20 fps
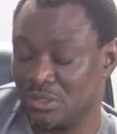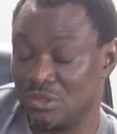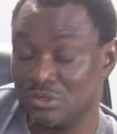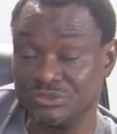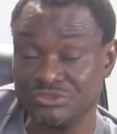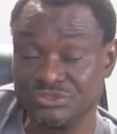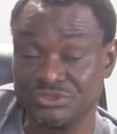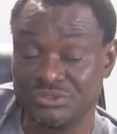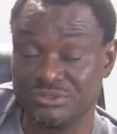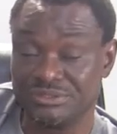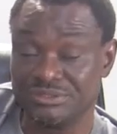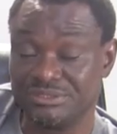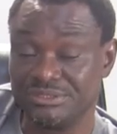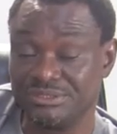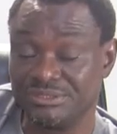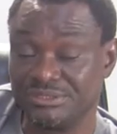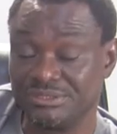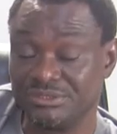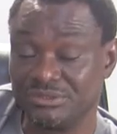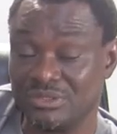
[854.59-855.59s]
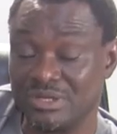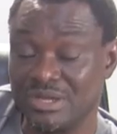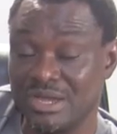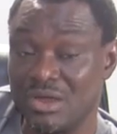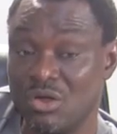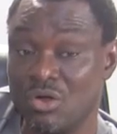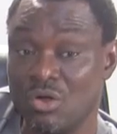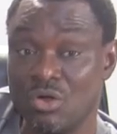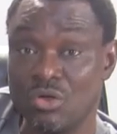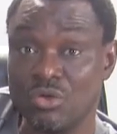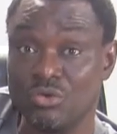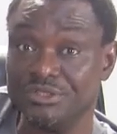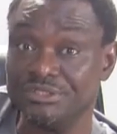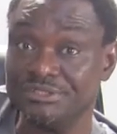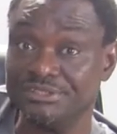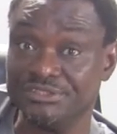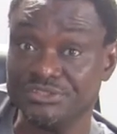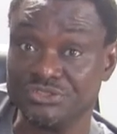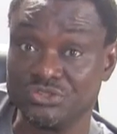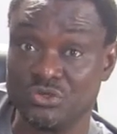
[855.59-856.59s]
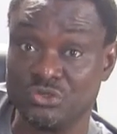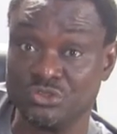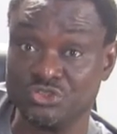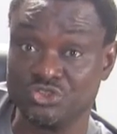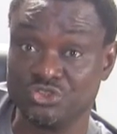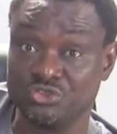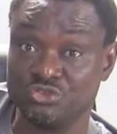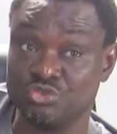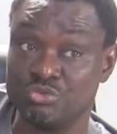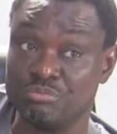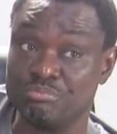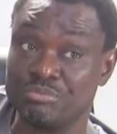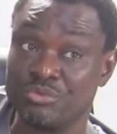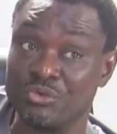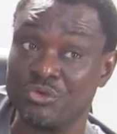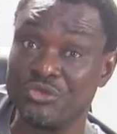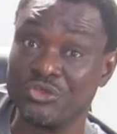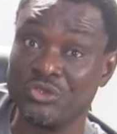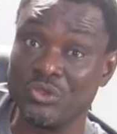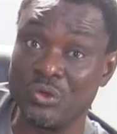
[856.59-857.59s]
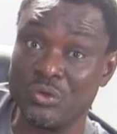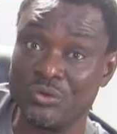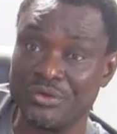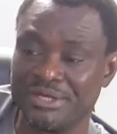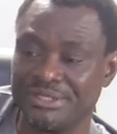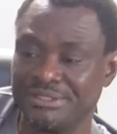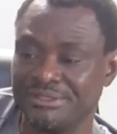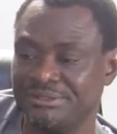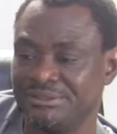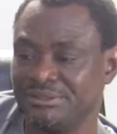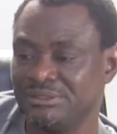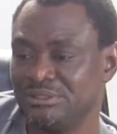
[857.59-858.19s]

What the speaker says: consolidating on our ongoing discussion to procuring